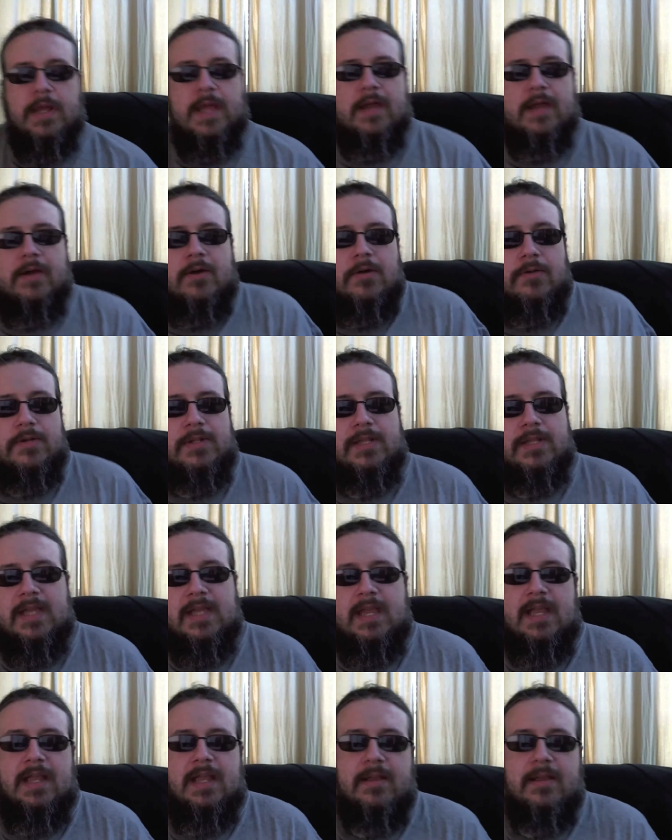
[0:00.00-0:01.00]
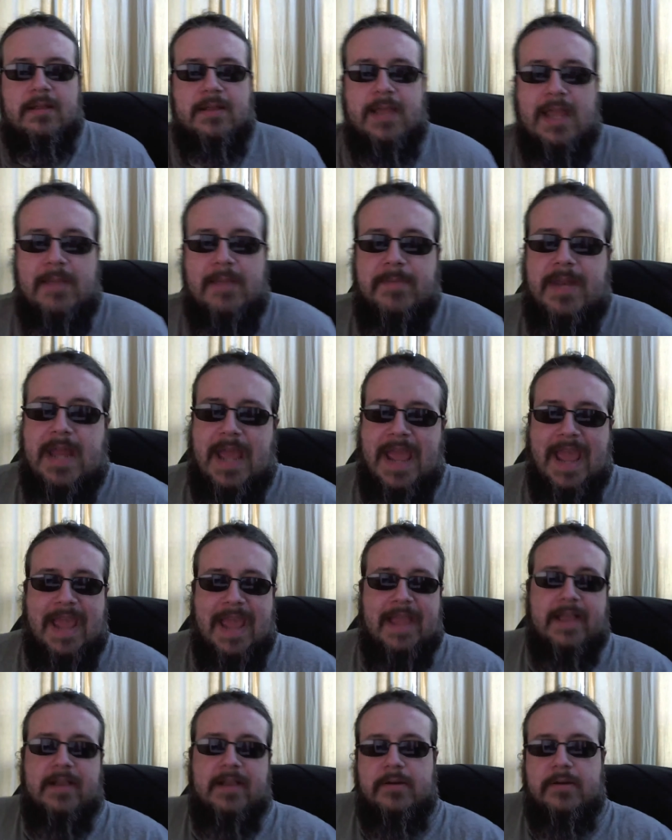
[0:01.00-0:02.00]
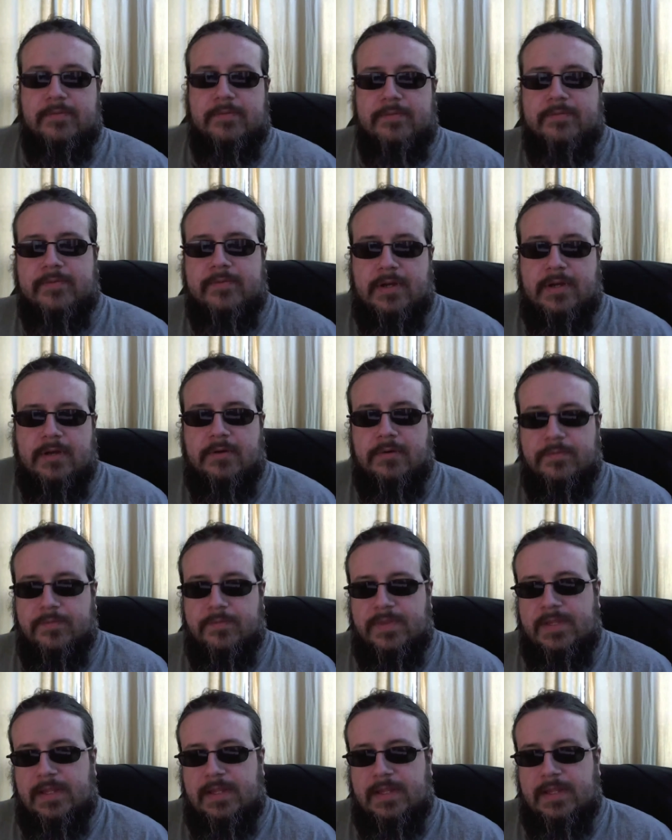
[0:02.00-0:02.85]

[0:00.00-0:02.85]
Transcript: hold of the gang, game and a hang of uh,